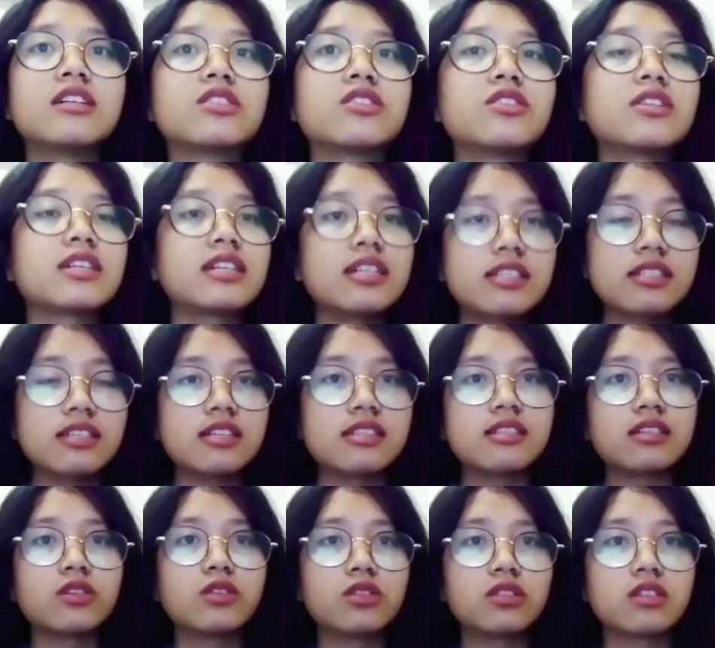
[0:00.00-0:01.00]
Turkish
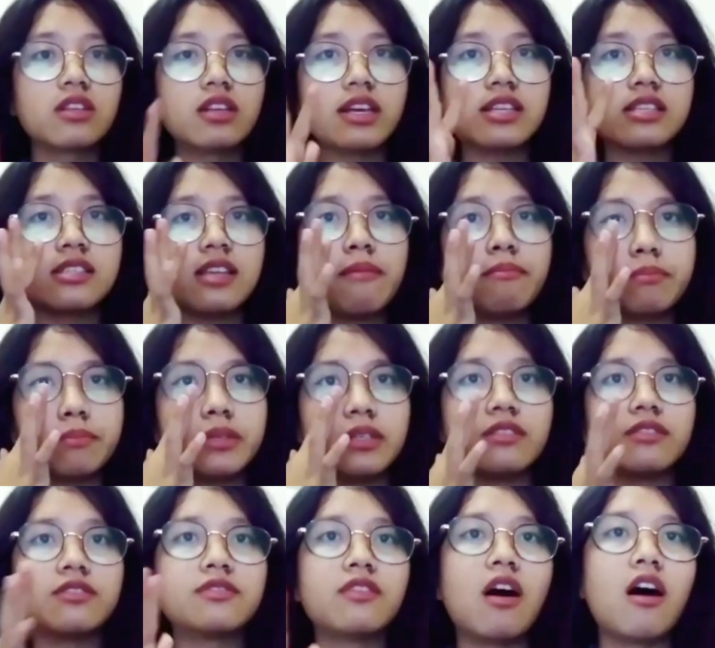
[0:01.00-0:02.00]
is a good
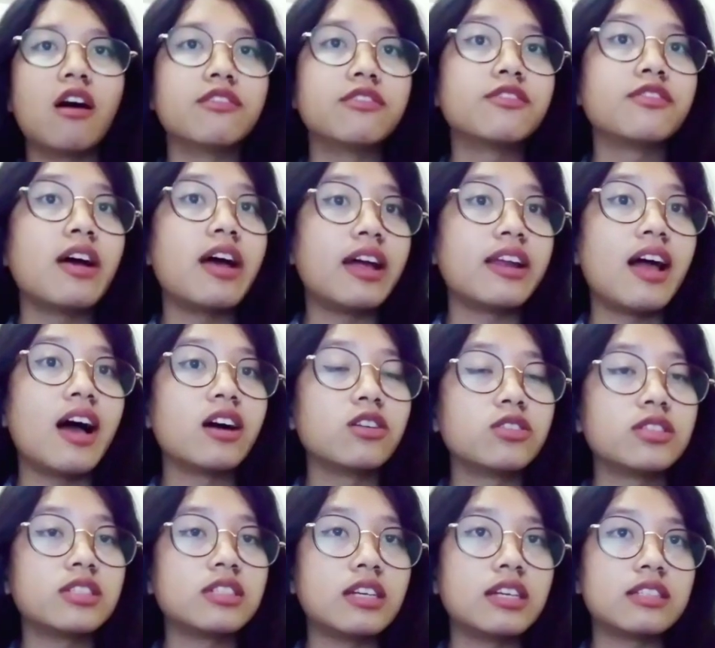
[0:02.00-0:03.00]
example of an
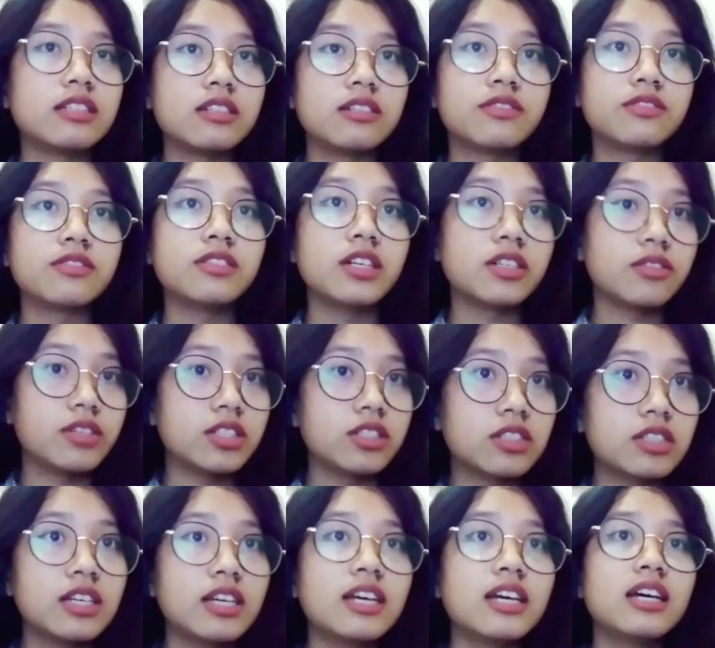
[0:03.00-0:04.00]
agglutinative
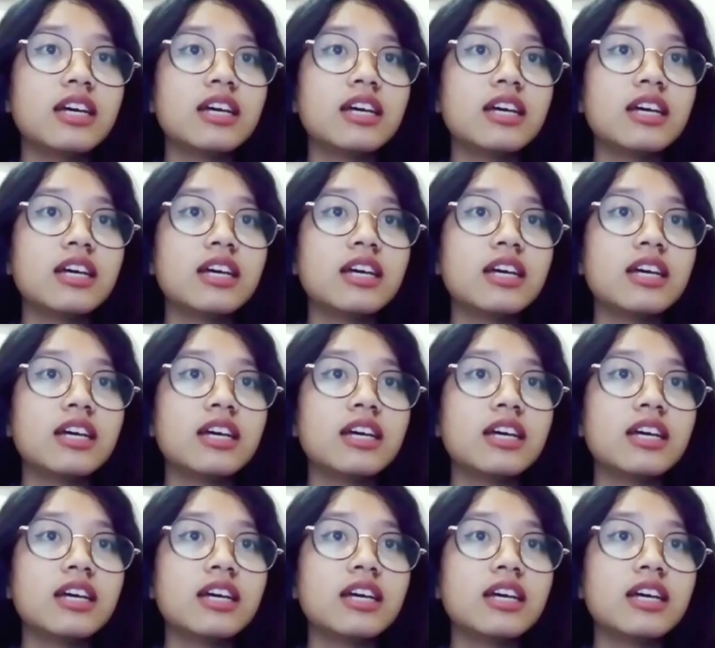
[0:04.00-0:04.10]
language.